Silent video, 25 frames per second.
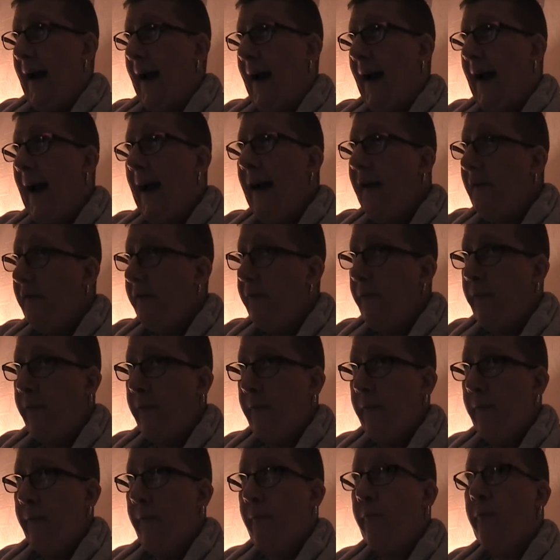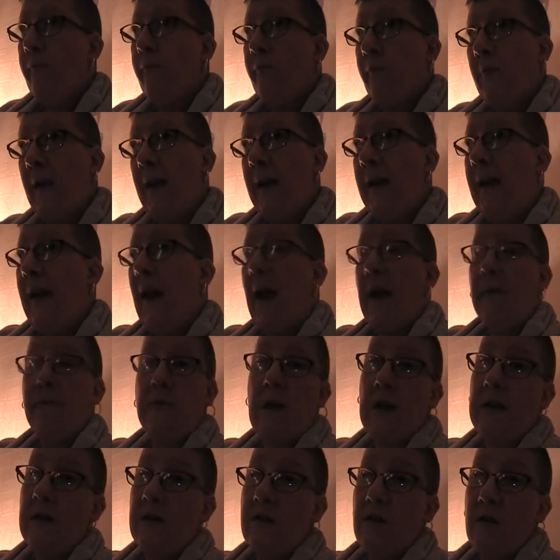I've really have
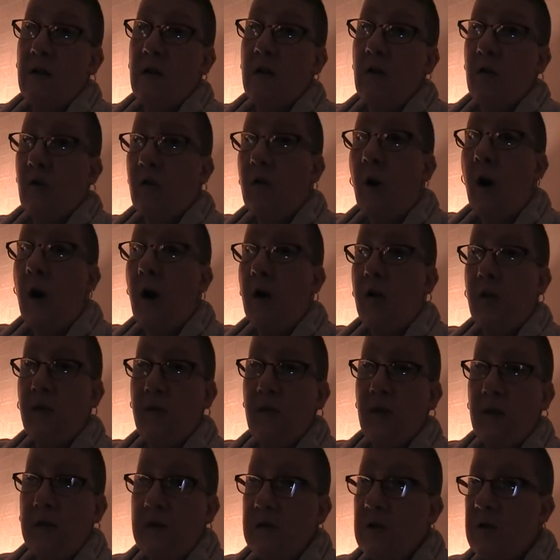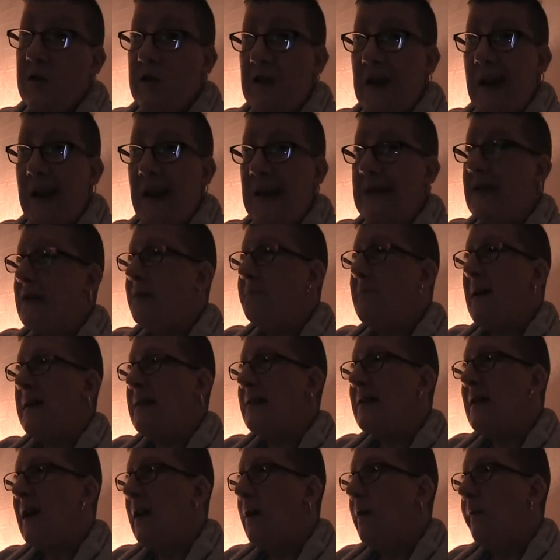had thoughts and changed
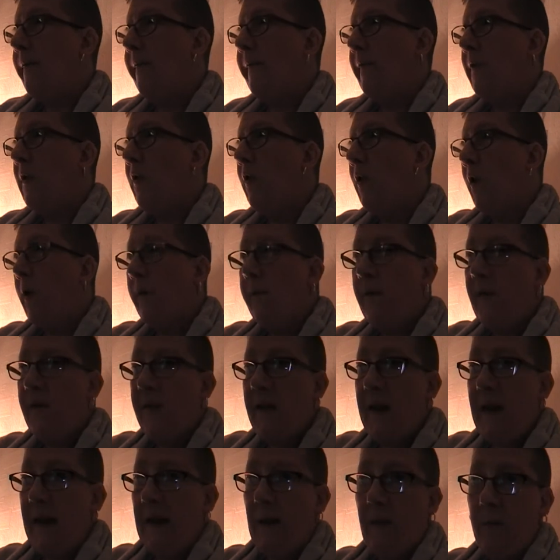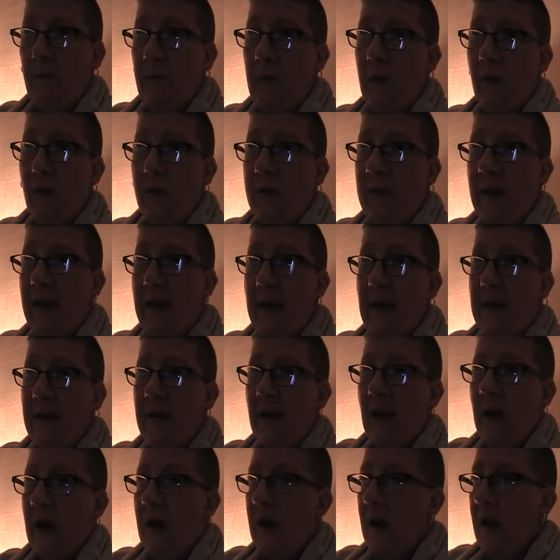myself over the last few
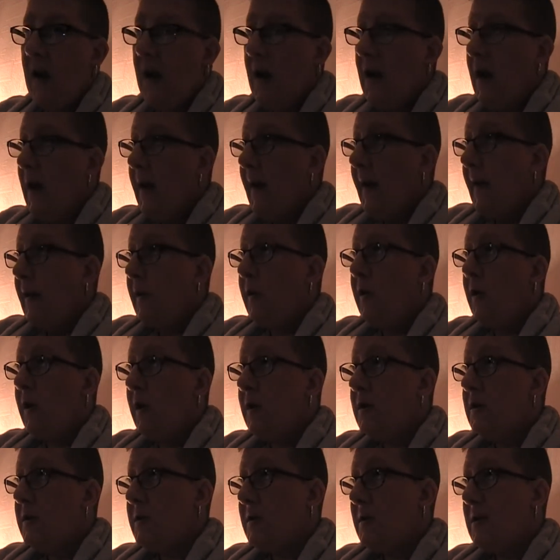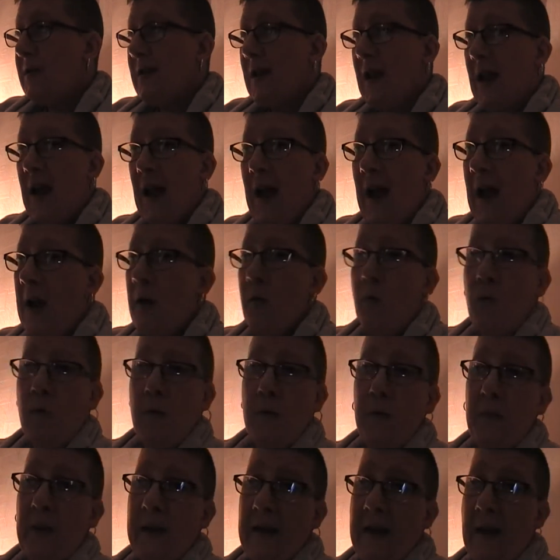days because I don't want
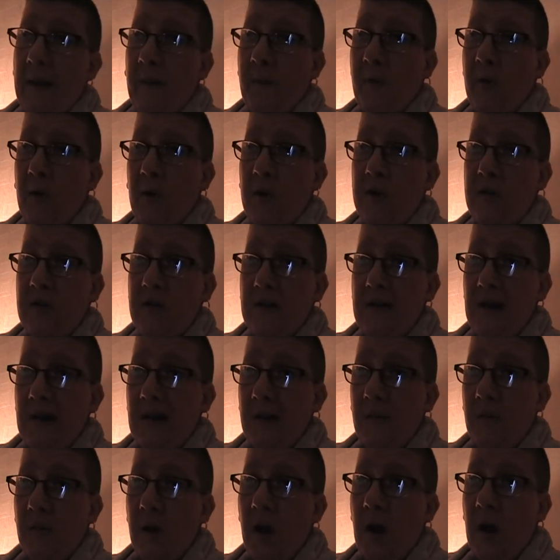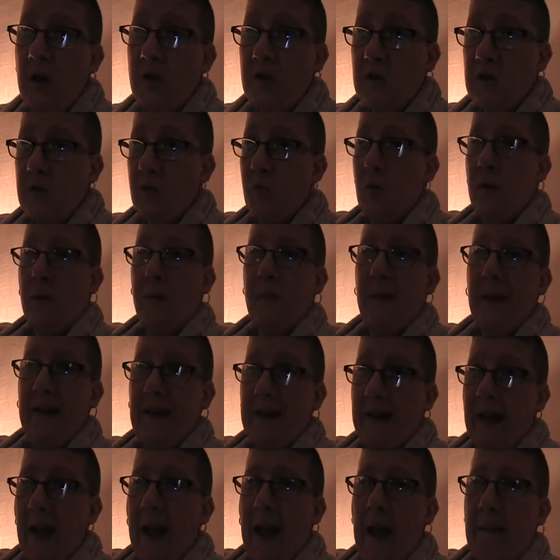to be that person anymore. I just want to be
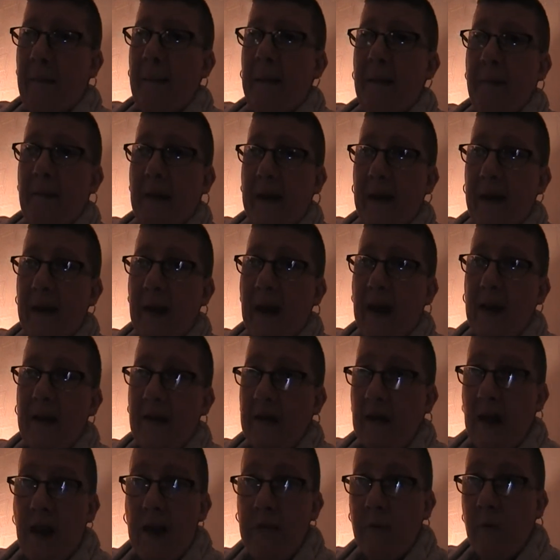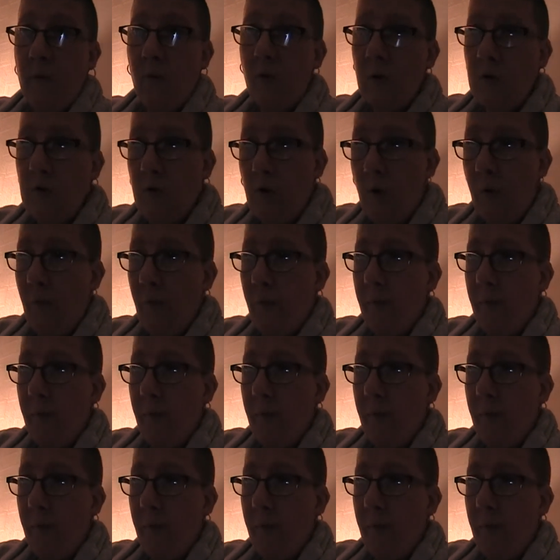the happy me as everyone loves